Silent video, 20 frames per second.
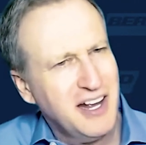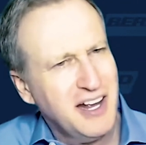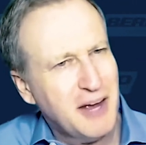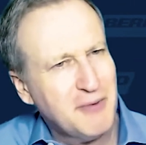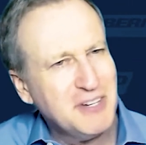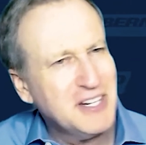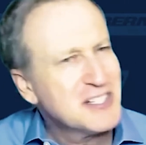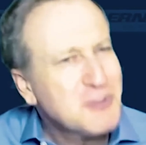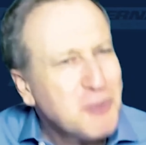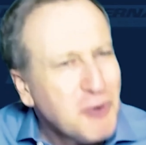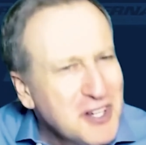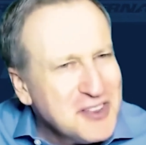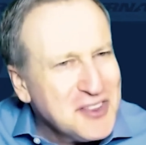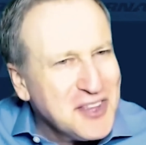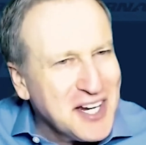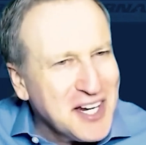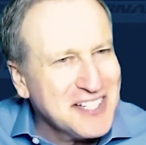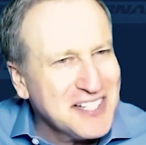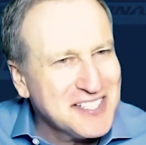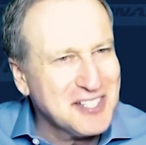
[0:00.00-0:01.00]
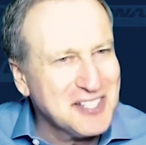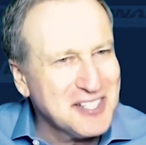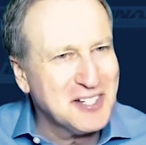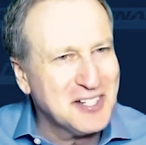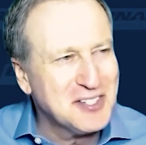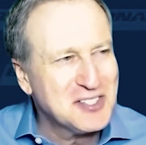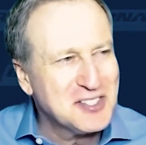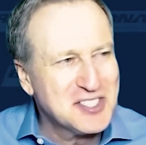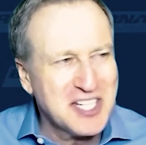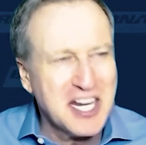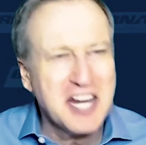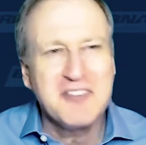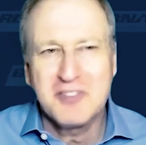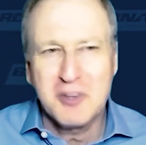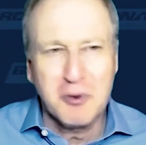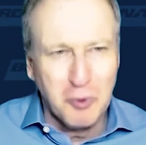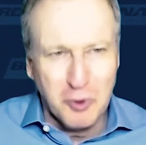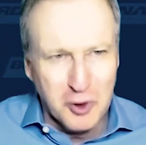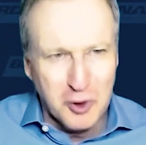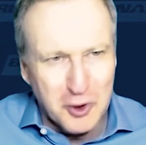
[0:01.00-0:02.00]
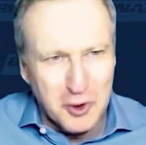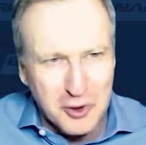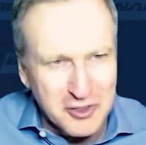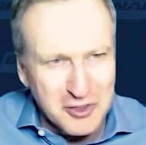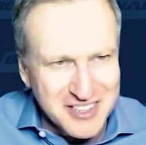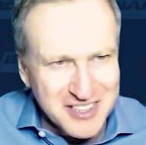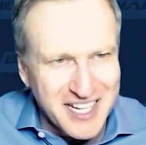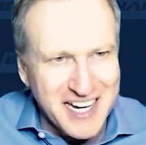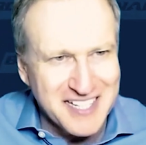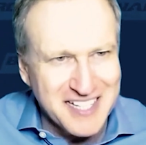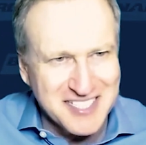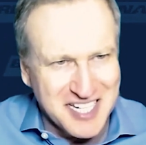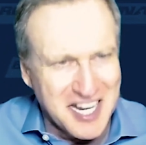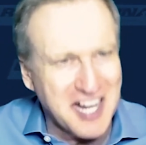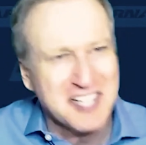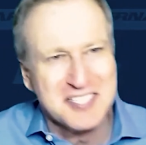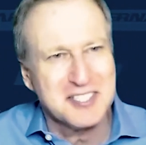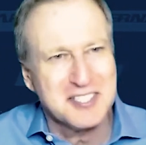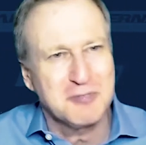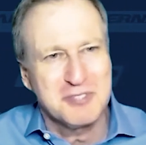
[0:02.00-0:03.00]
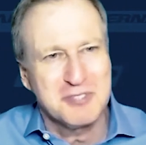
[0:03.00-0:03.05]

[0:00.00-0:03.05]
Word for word: I mean, it's one thing to save the world like Tesla